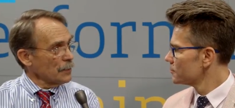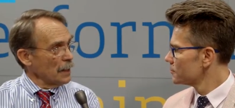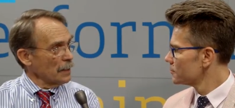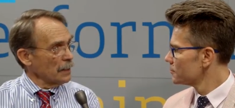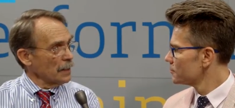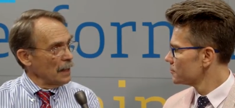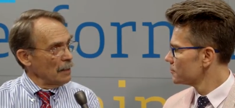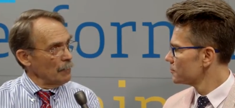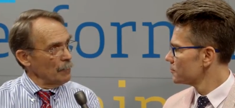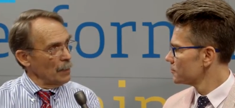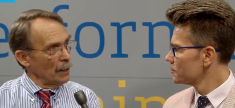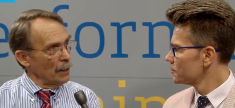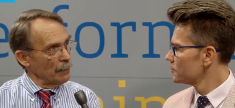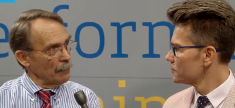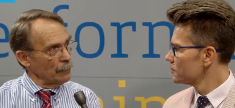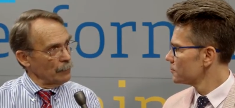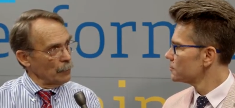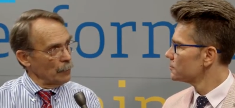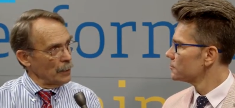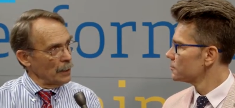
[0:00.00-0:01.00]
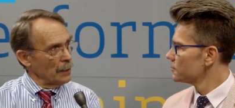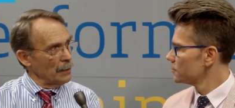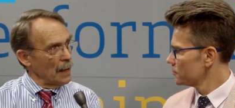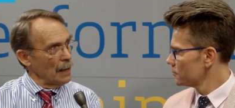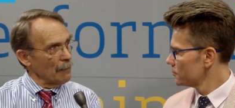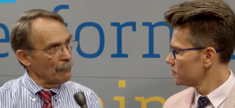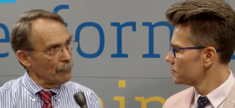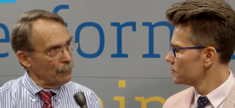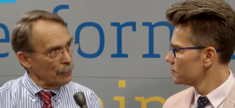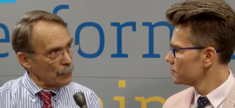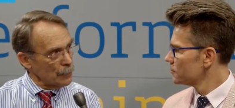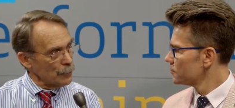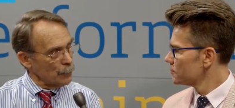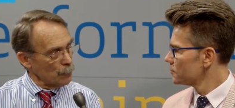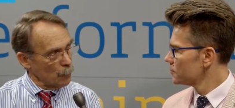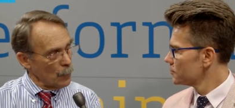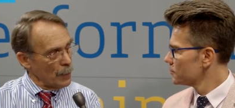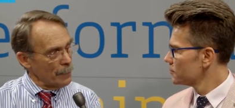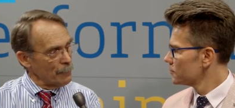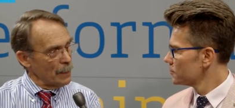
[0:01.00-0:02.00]
Speaker 1: that came out of doing that first
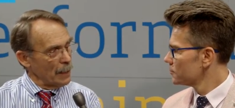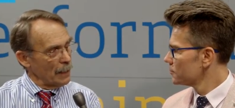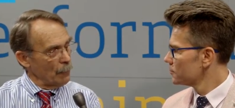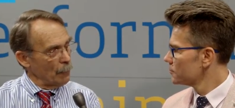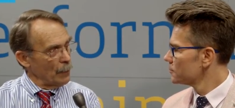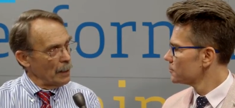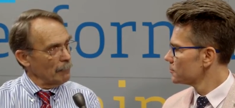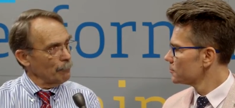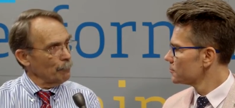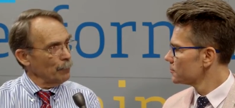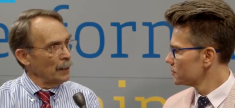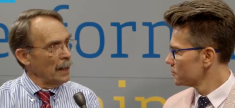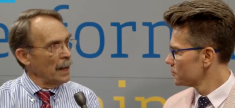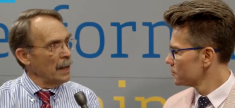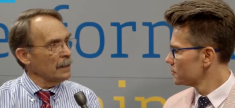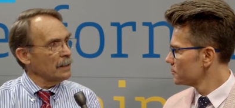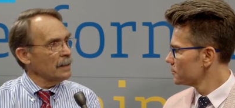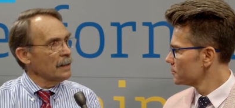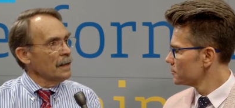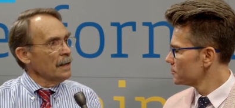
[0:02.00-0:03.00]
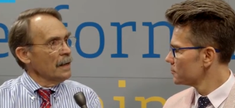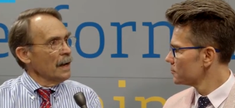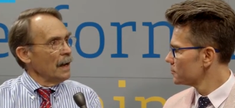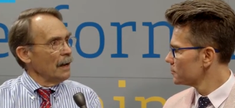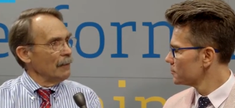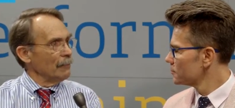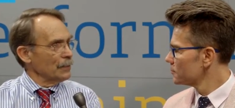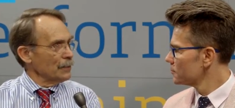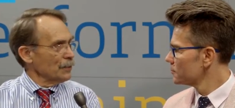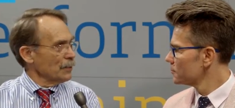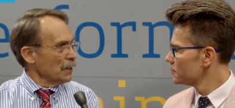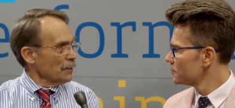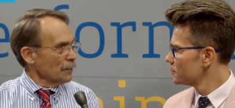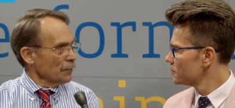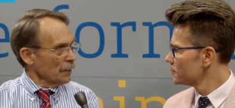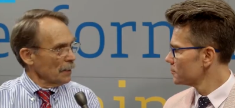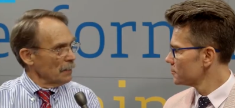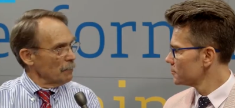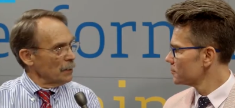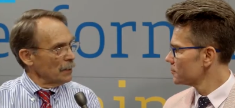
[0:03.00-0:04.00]
one megawatt plant have
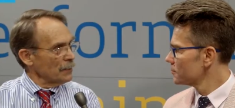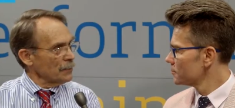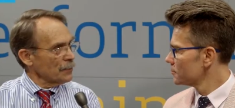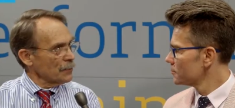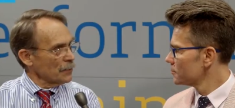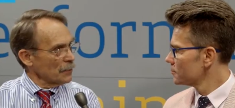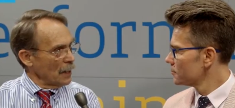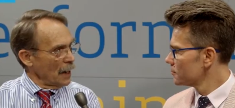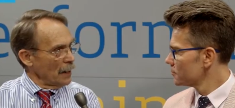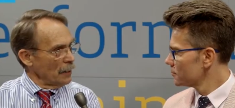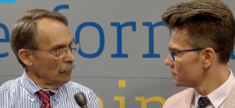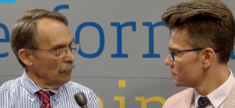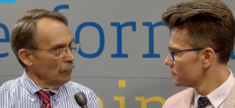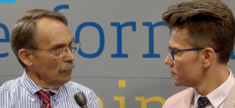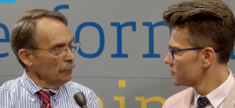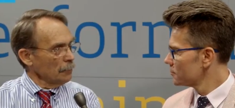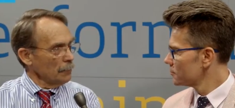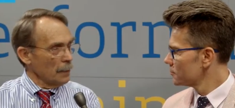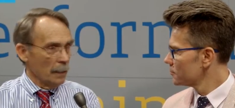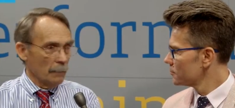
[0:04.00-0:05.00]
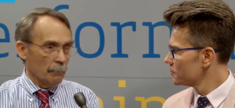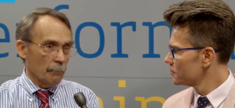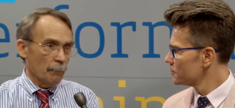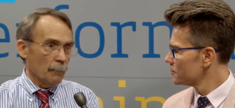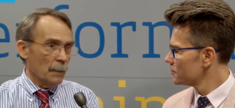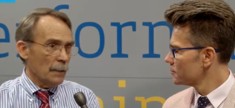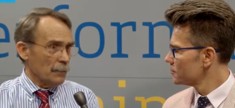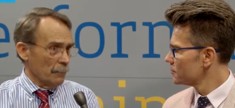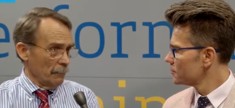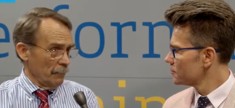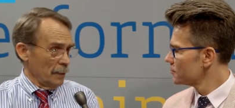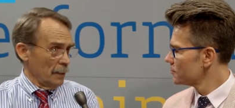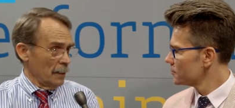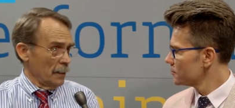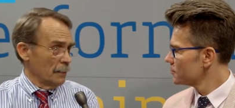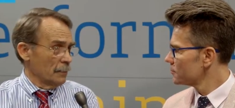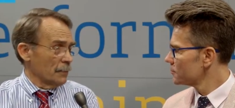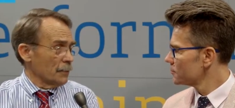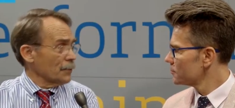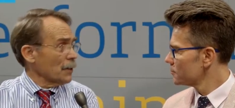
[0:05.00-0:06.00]
essentially been scaled, and much of
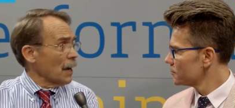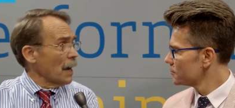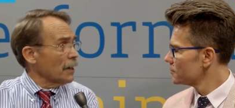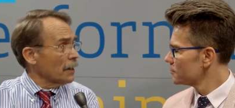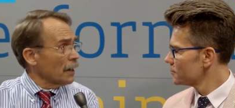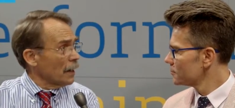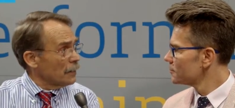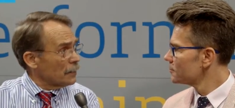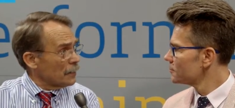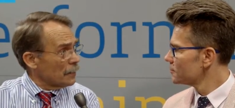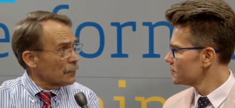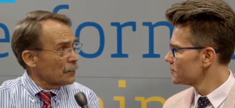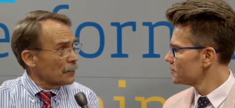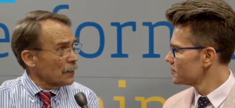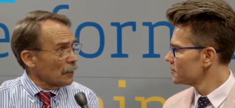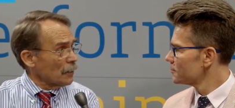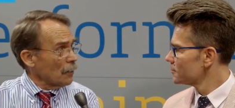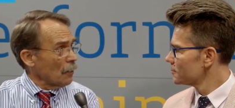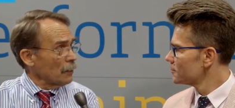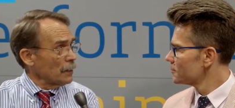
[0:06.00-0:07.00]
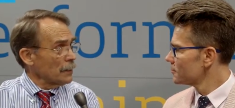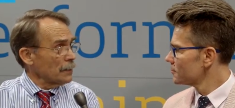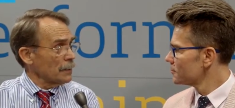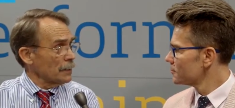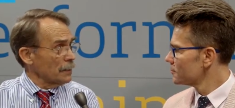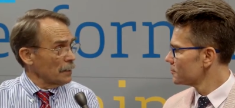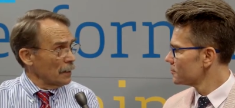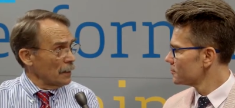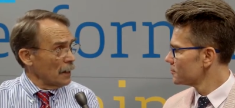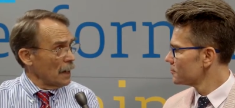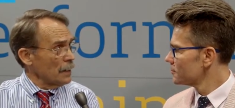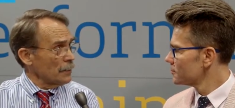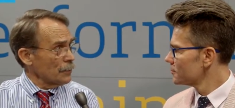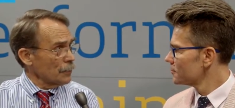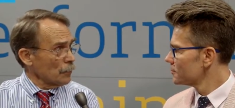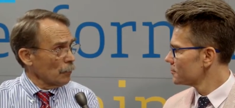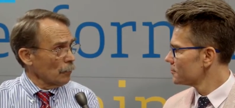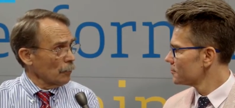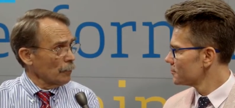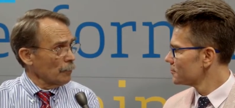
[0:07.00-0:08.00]
the design ideas that go into today's
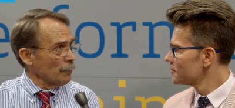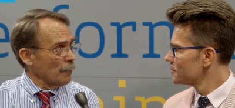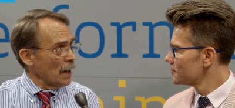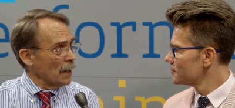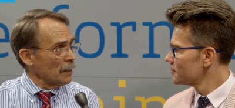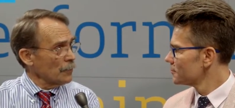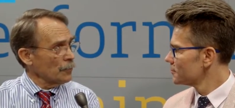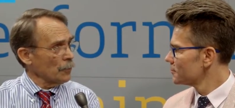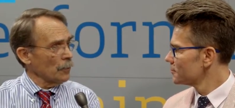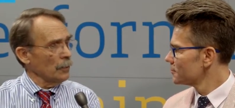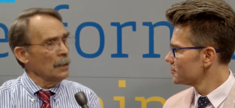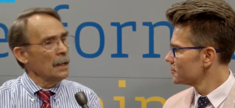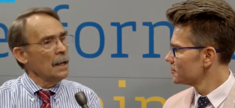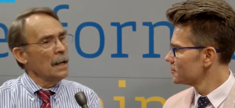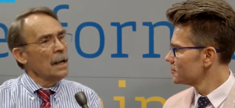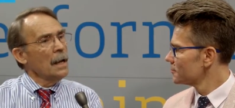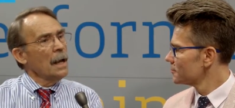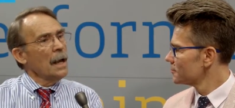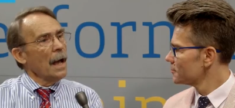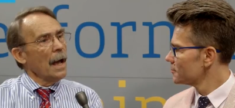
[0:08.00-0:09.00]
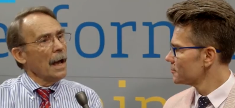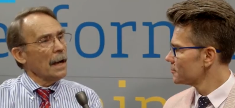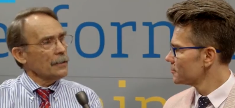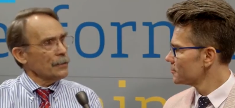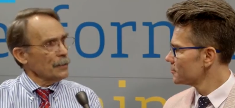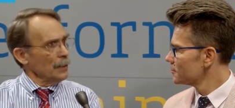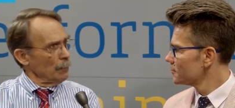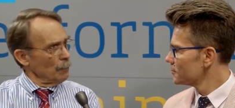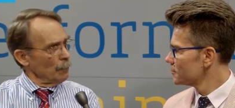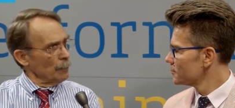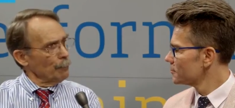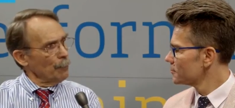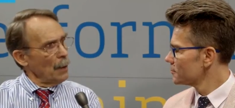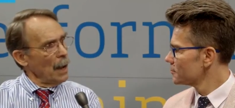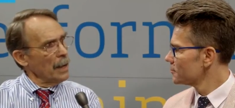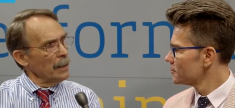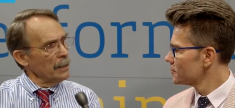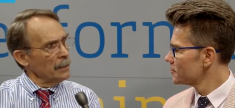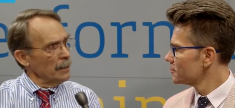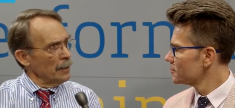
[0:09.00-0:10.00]
solar module actually were
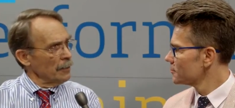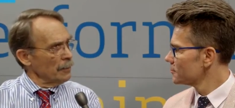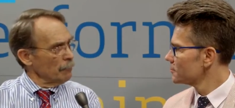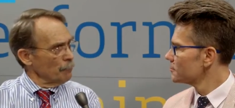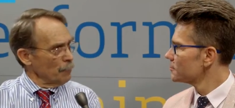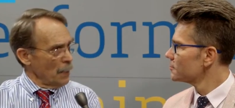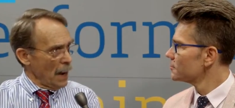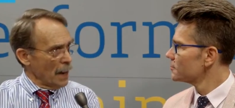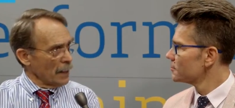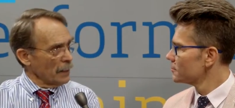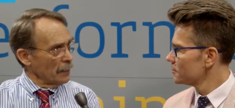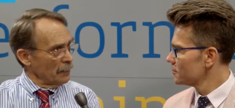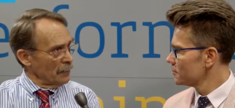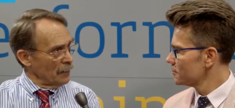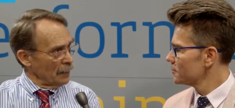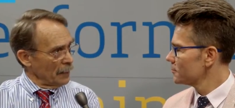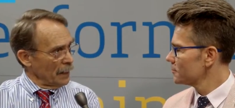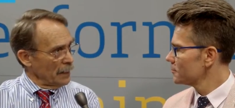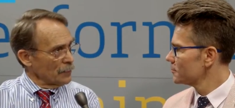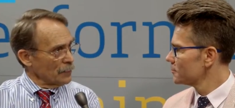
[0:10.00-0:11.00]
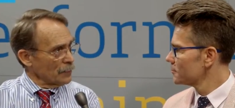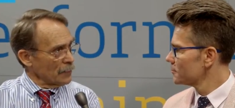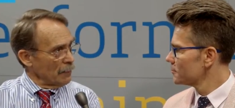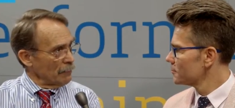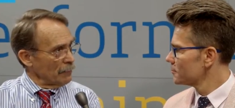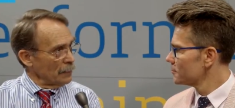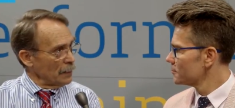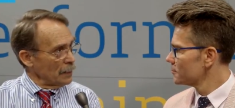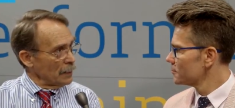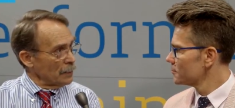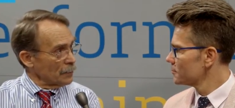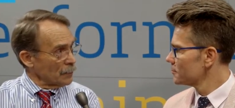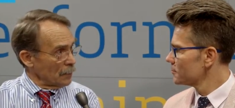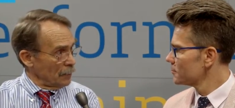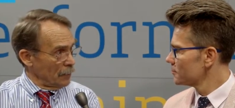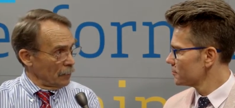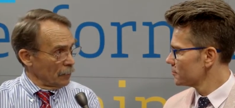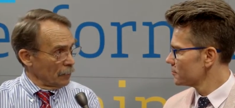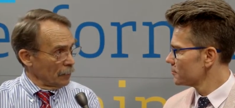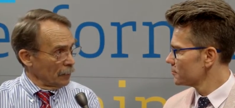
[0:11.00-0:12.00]
pioneered back in the late 70s
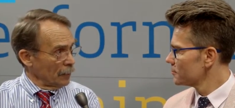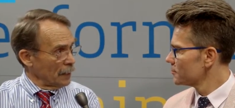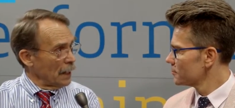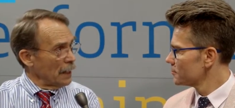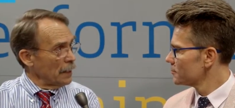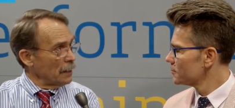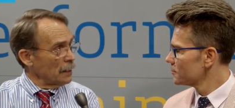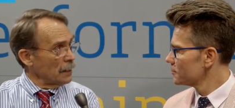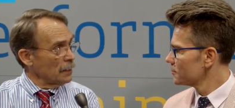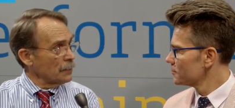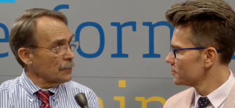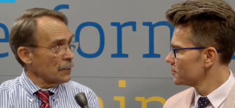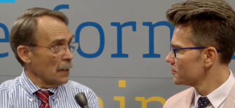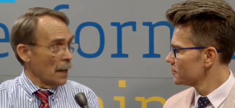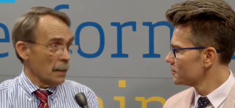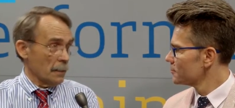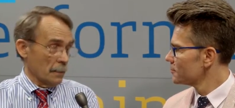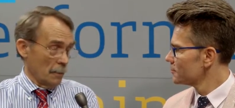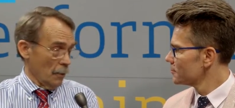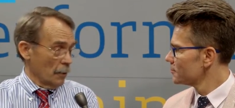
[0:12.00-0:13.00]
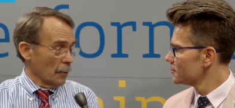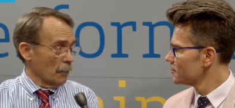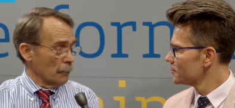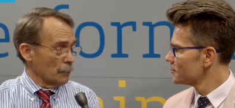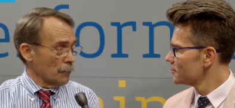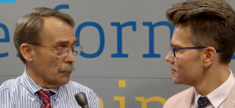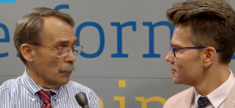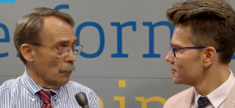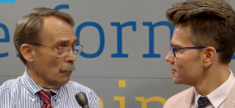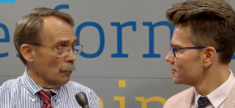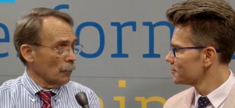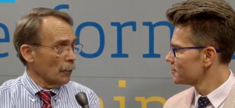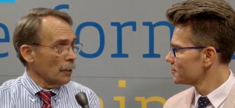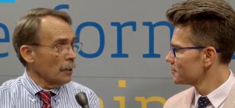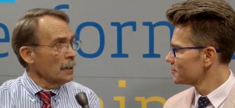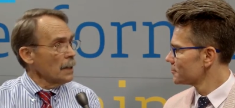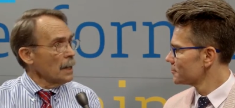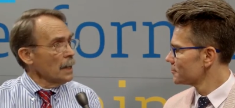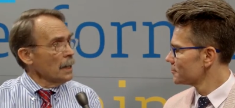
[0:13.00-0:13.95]
and the early 80s at ARCO Solar,